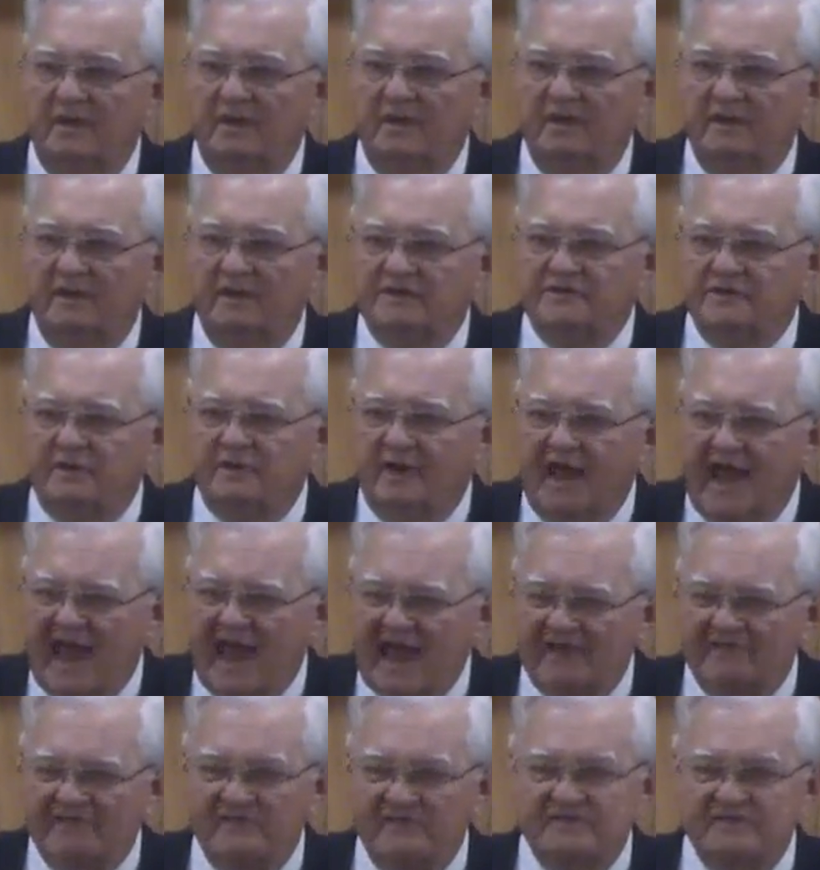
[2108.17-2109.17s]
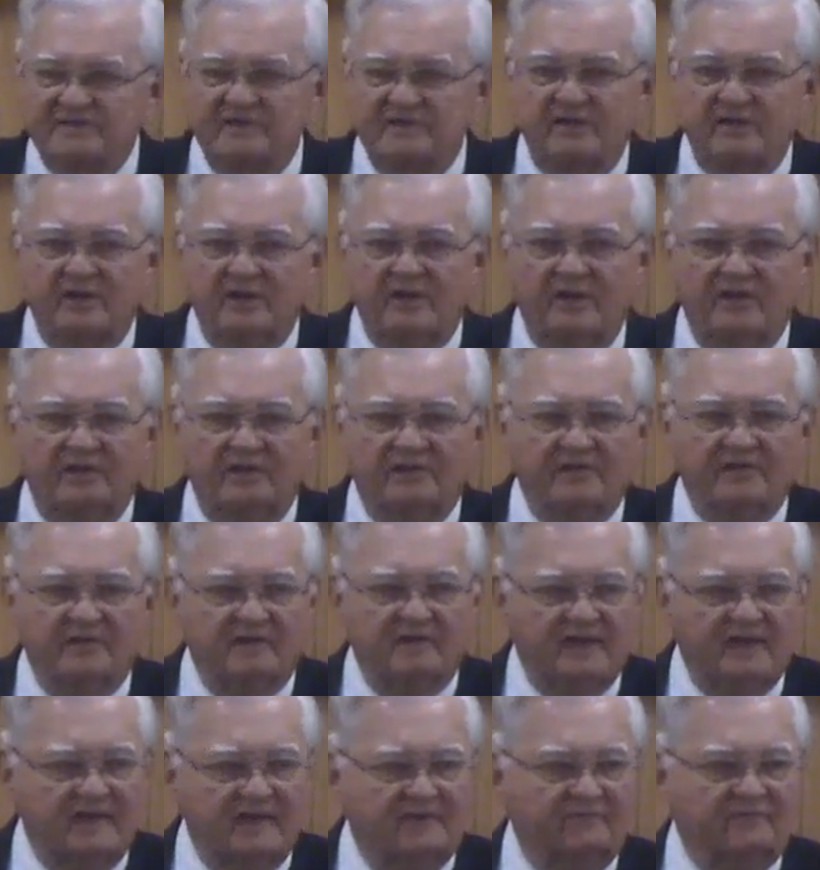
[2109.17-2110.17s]
that your adversary, the
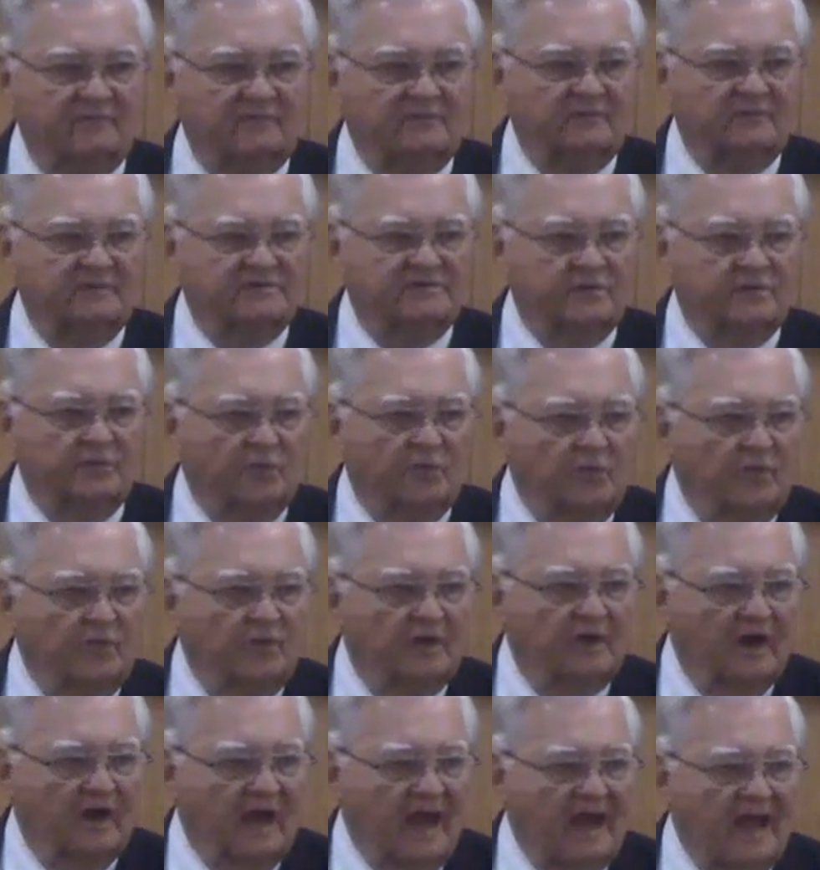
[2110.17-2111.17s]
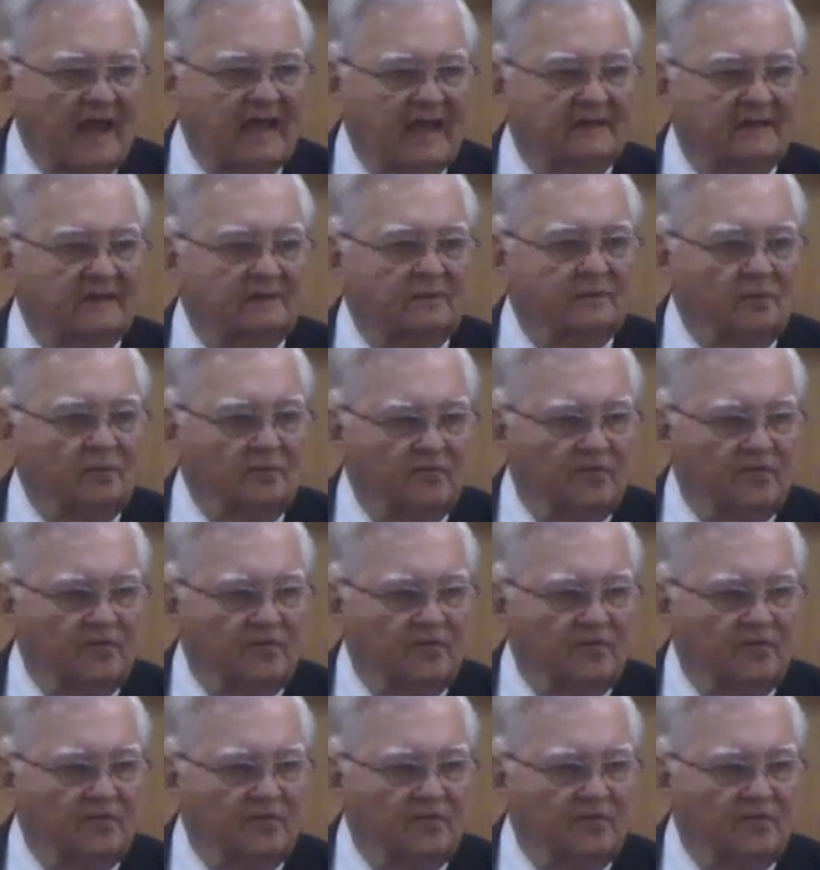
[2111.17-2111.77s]
devil, is a roaring lion, goeth